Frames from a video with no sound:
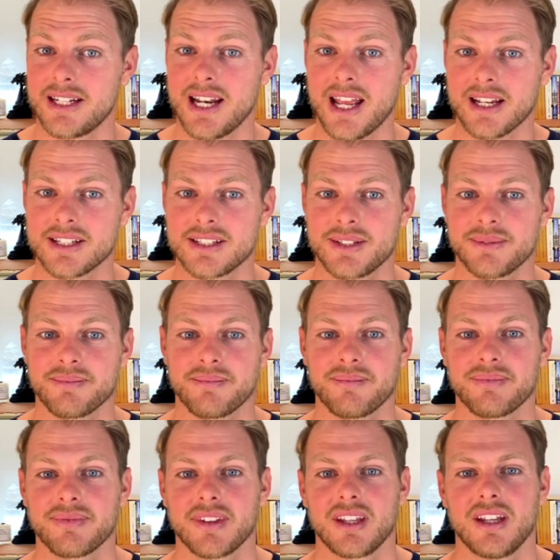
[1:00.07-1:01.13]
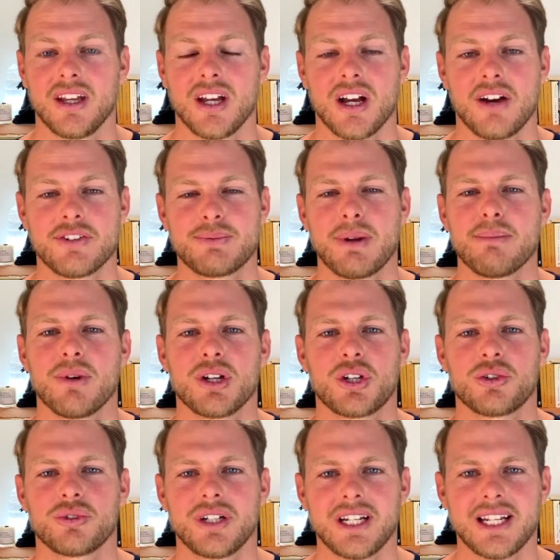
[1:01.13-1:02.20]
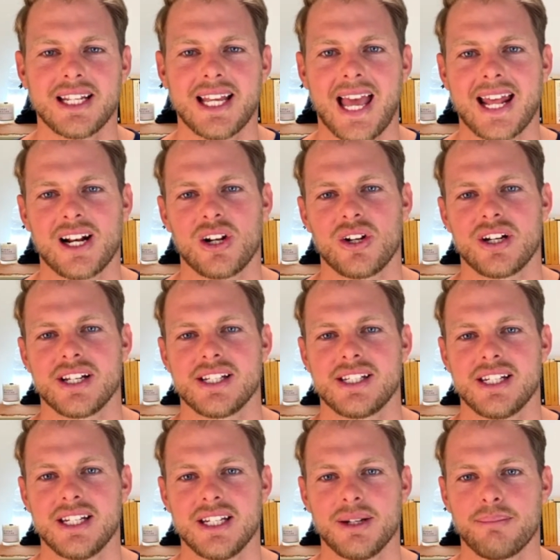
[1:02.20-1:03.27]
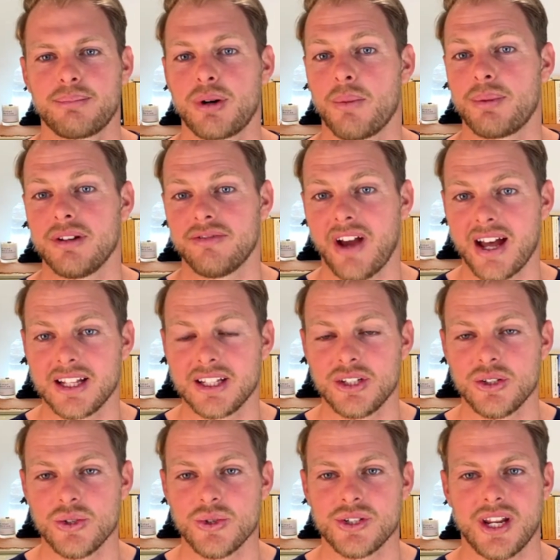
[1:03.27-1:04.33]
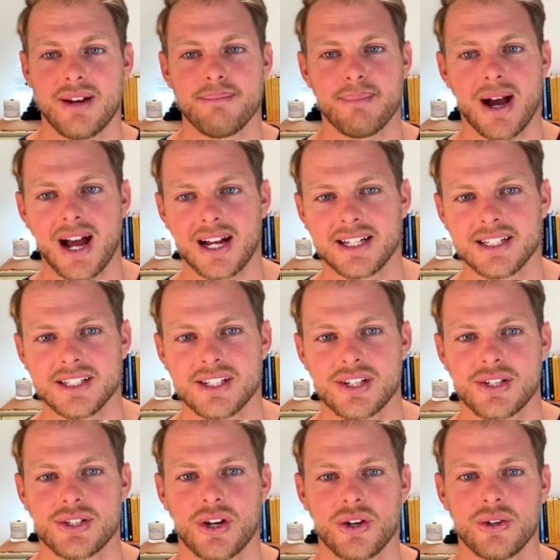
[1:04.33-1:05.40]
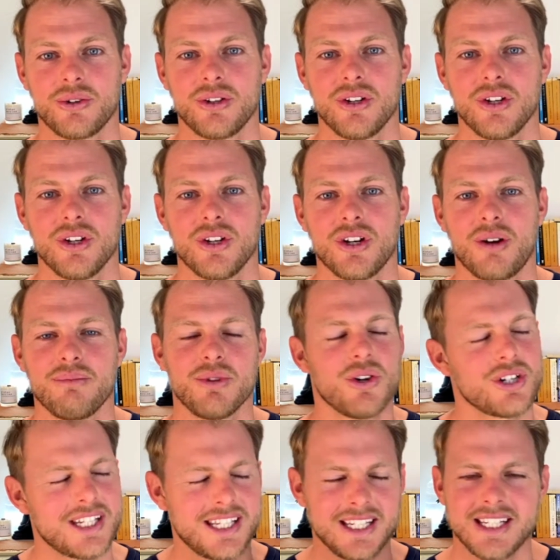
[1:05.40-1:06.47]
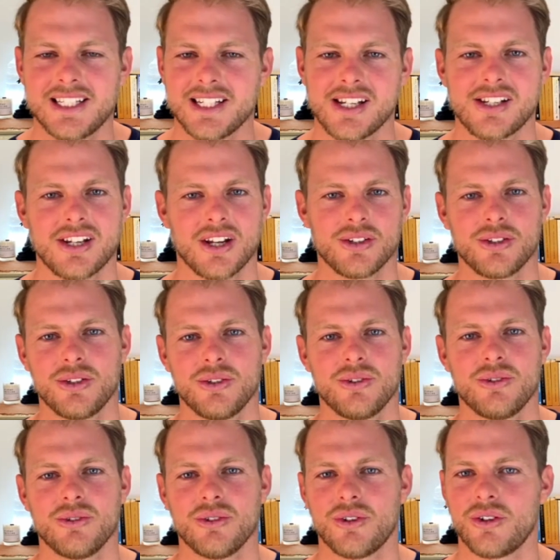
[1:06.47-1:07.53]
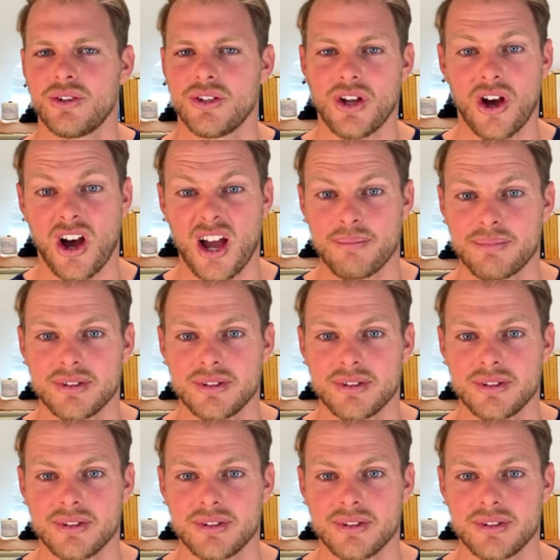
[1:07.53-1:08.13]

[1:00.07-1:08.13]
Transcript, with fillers: next. I've spent my career analysing property values and markets, so I'm not here to sell you on the hype.